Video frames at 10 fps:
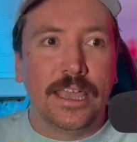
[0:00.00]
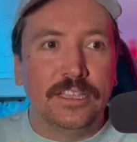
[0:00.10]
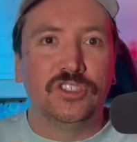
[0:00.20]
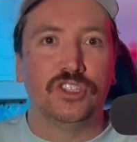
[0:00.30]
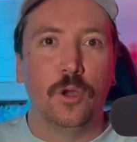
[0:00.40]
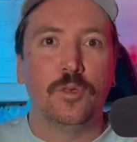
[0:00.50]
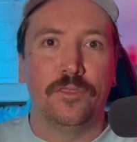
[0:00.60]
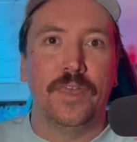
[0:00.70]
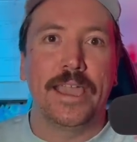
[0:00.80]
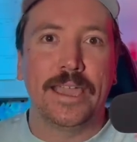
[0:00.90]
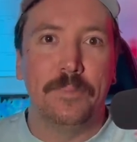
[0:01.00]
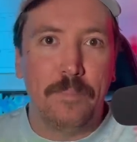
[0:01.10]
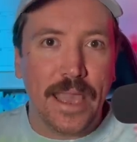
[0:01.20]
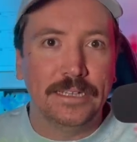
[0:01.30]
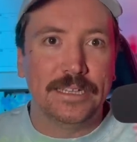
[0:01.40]
is so that they can
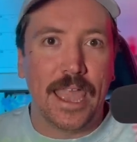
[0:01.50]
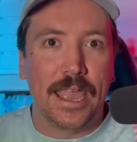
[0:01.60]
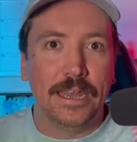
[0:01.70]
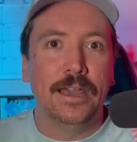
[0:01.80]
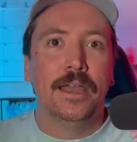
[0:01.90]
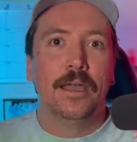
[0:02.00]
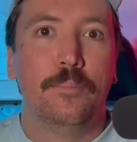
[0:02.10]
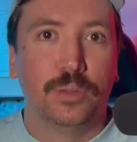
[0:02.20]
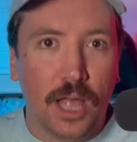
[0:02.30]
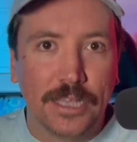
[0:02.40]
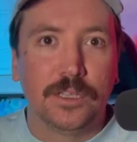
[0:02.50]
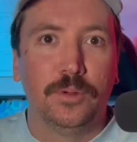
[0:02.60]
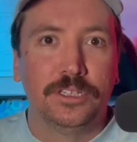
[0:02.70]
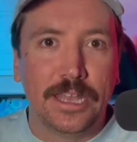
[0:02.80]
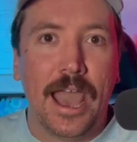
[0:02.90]
maintain
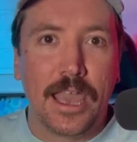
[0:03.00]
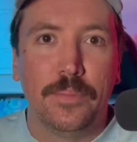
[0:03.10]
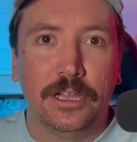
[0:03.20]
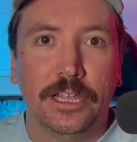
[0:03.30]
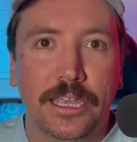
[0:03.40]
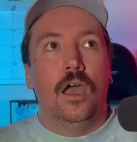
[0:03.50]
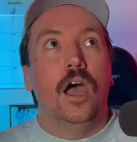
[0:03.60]
plausible deniability.